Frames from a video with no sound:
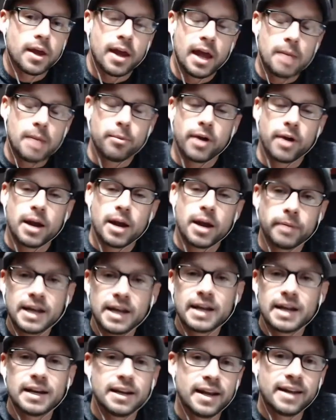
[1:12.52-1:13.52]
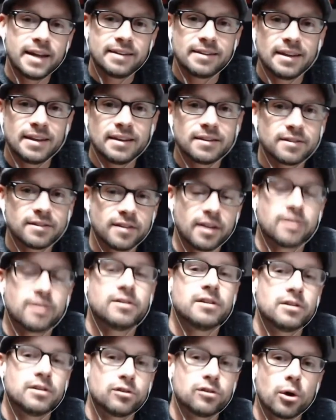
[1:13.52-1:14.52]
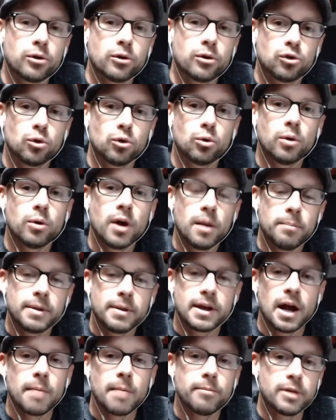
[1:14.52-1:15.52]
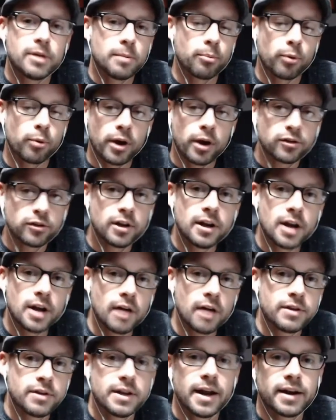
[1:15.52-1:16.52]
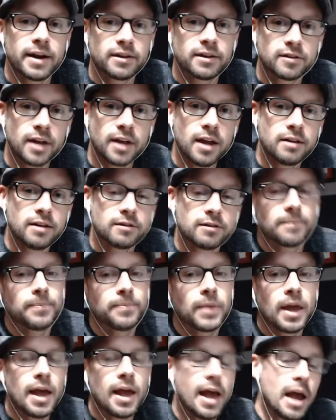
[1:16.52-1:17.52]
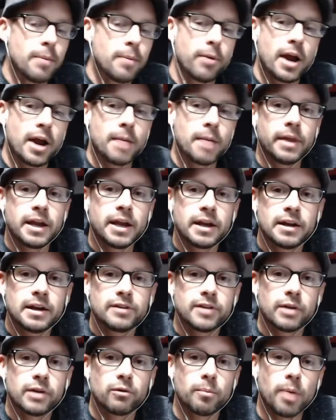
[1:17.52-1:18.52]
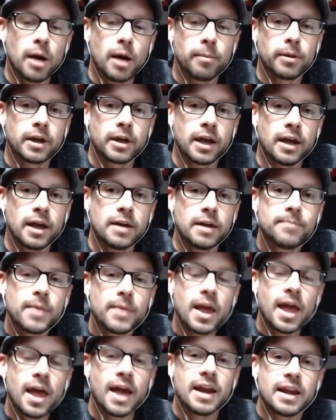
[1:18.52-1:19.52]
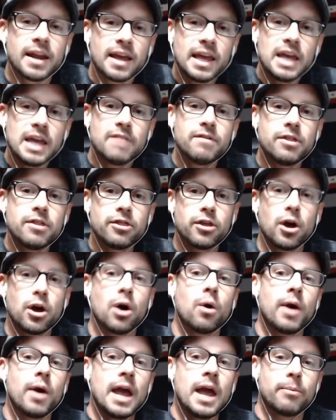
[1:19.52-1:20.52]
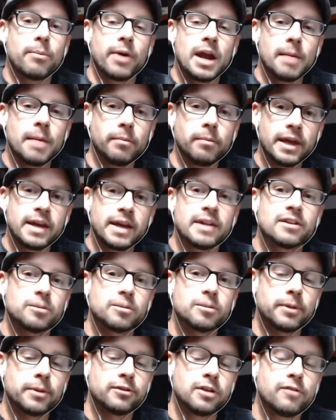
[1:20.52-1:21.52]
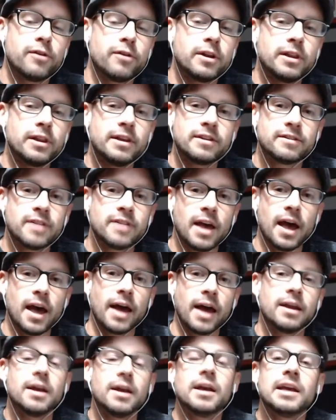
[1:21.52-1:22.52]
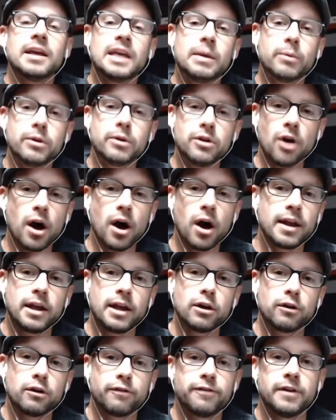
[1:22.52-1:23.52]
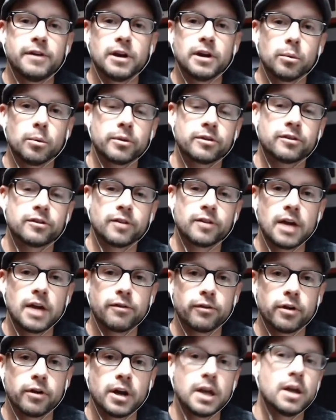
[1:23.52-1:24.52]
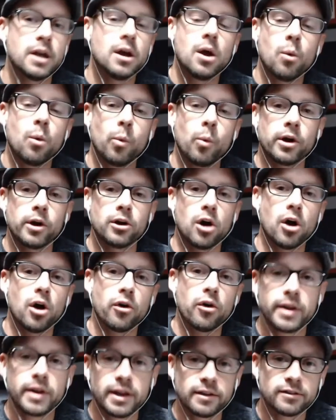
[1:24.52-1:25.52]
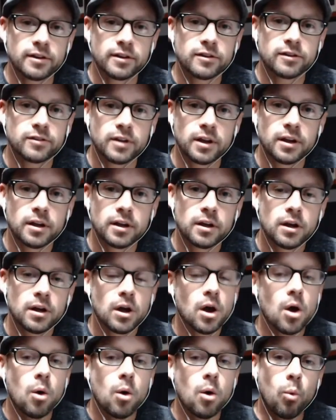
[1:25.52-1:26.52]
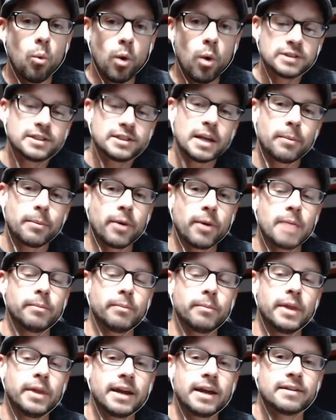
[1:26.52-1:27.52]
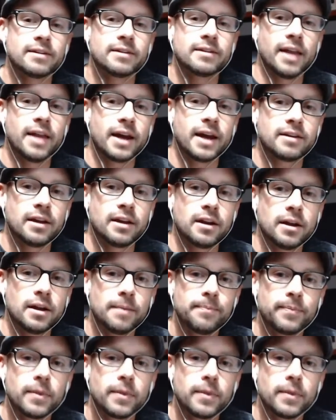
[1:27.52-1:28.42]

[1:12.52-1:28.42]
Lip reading: Abraham Lincoln in 1860 is going to become the President of the United States. Abraham Lincoln is a Republican, and even though Abraham Lincoln specifically said he would not interfere with slavery where it already existed, once Abraham Lincoln is elected,